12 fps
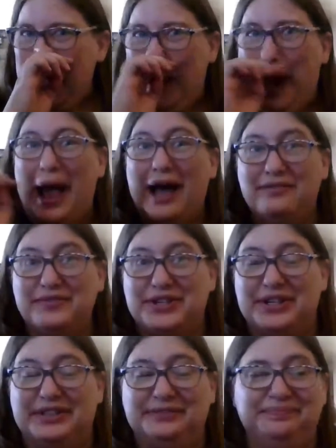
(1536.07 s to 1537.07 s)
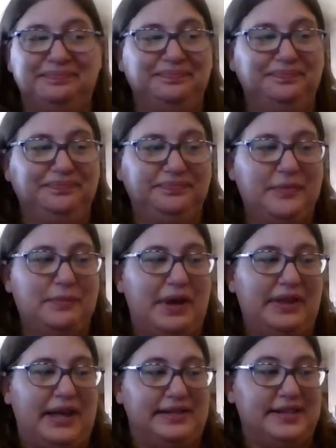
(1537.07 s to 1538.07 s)
after my
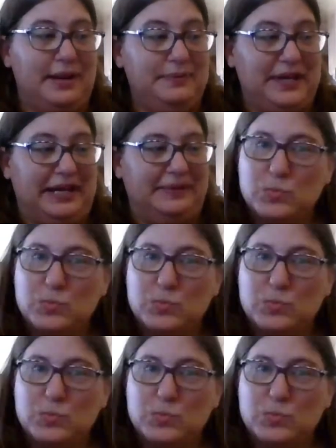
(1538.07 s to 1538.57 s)
last update.